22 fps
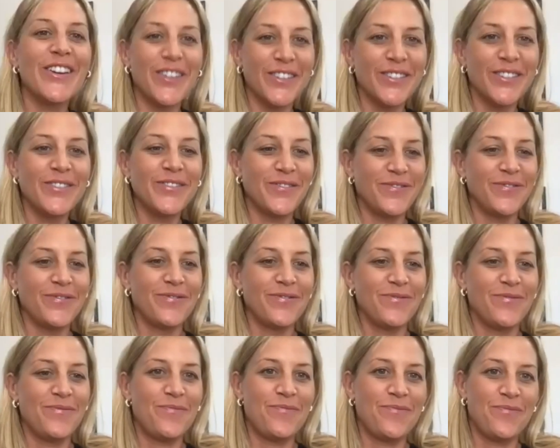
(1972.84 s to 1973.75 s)
Anybody
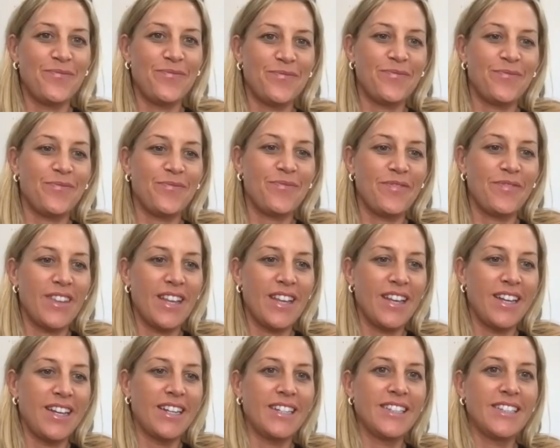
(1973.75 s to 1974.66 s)
else have a have
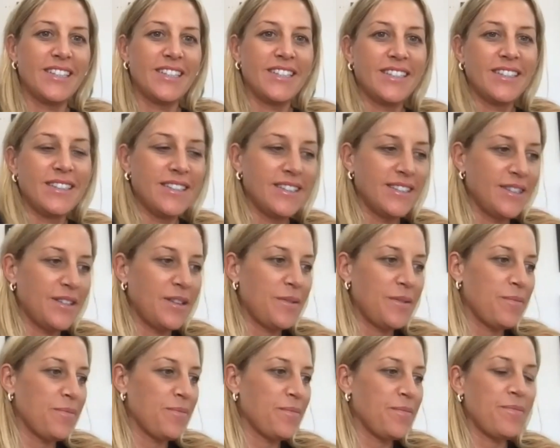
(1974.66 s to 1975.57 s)
a question
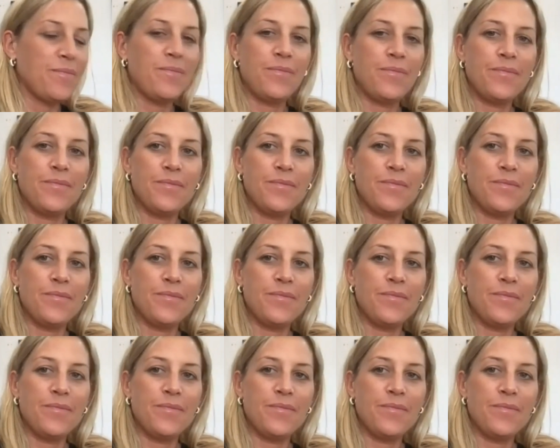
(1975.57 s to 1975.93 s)
for